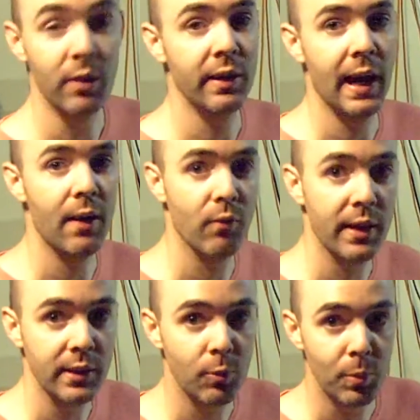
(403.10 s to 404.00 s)
now ready
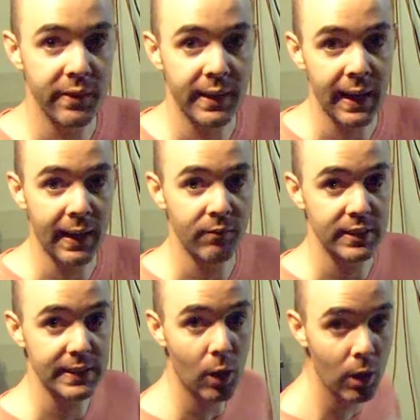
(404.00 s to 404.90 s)
to put the canvas
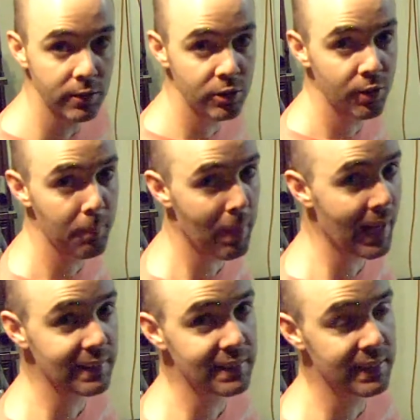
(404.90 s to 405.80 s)
onto the
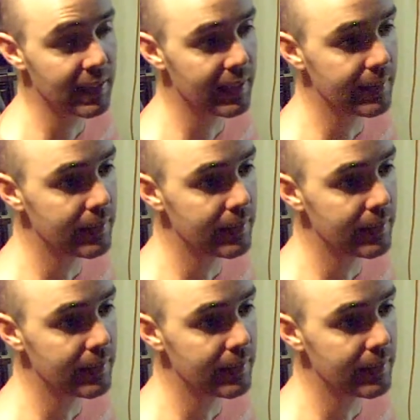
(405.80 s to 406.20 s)
back side